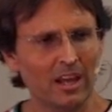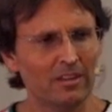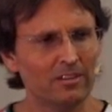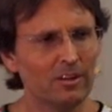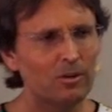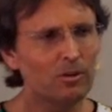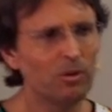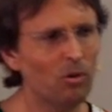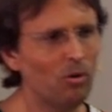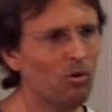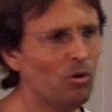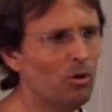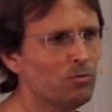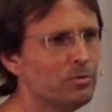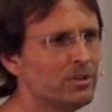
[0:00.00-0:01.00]
the
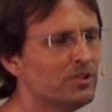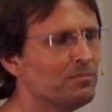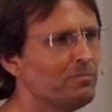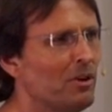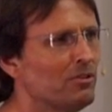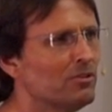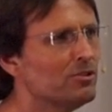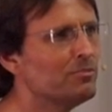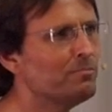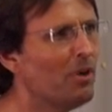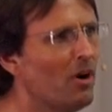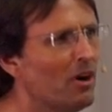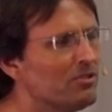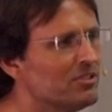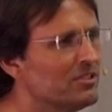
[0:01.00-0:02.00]
law responds
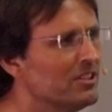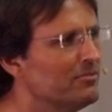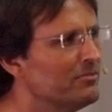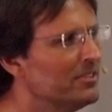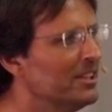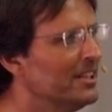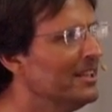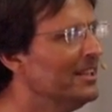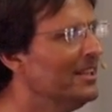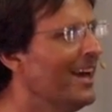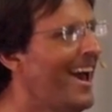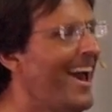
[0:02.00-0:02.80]
positively,